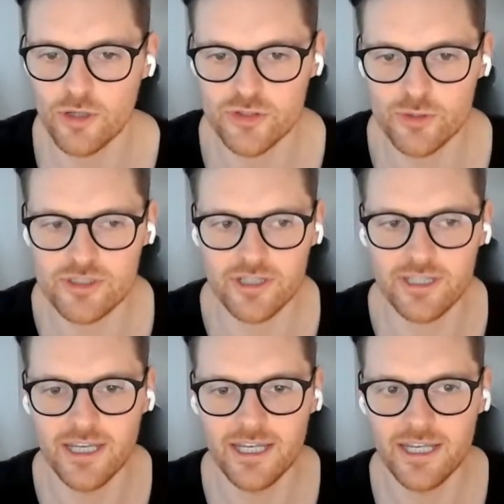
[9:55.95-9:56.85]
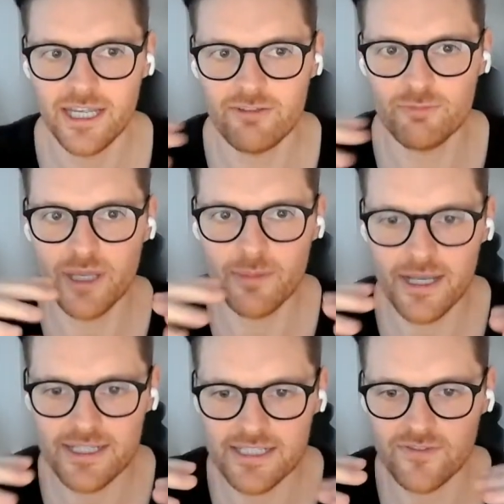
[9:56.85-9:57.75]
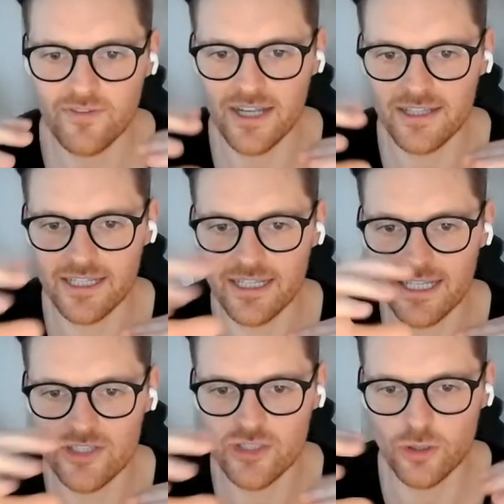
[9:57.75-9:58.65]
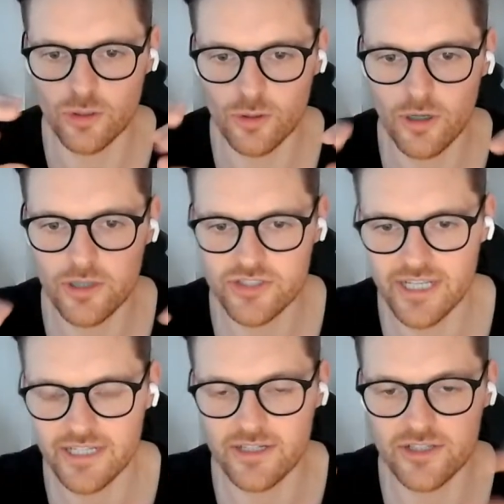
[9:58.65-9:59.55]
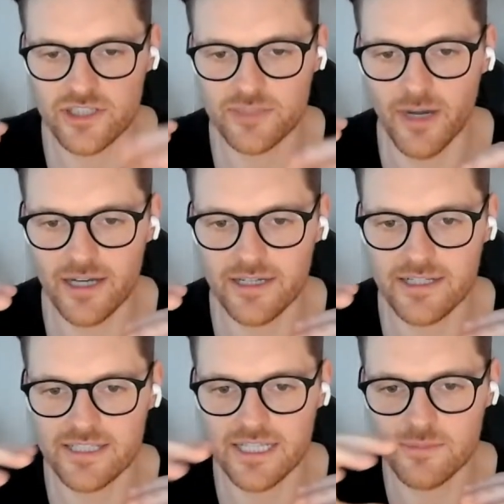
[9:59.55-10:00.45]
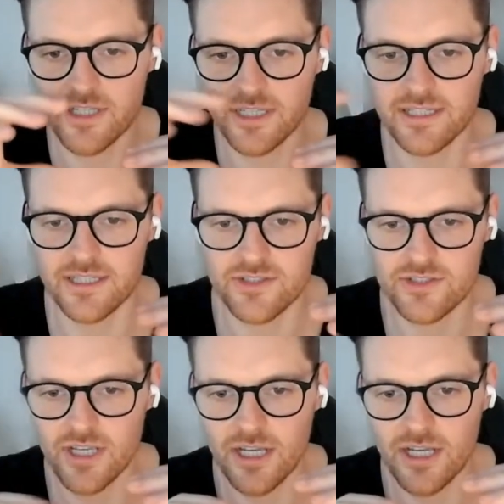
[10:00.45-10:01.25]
So it's like if PMax is failing against your standard and smart, it seems like this